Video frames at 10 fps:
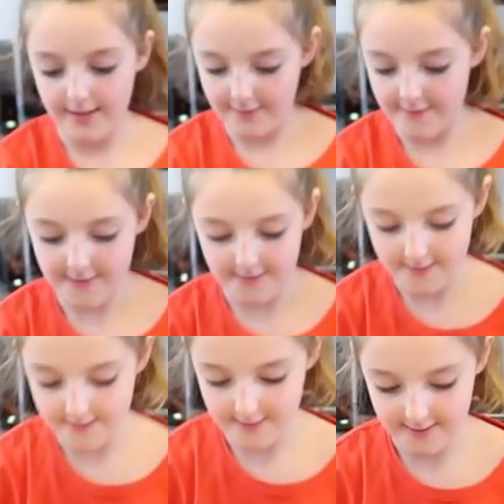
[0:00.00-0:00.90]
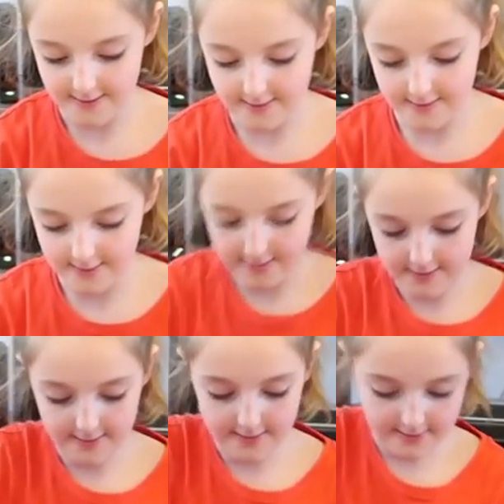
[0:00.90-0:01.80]
Oh, a gold
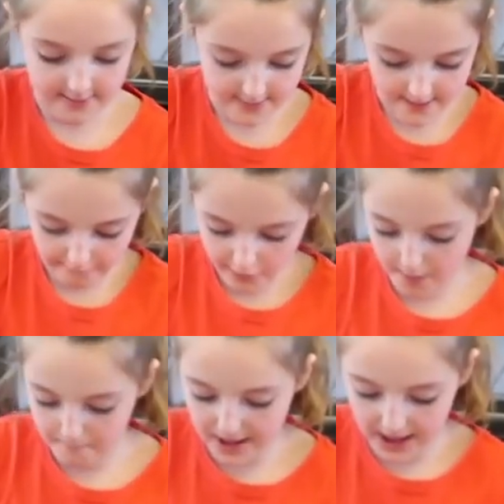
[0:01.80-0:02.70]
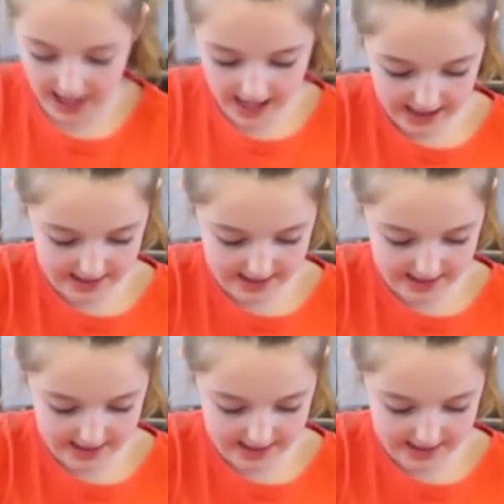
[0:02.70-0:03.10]
one, Mace. Very big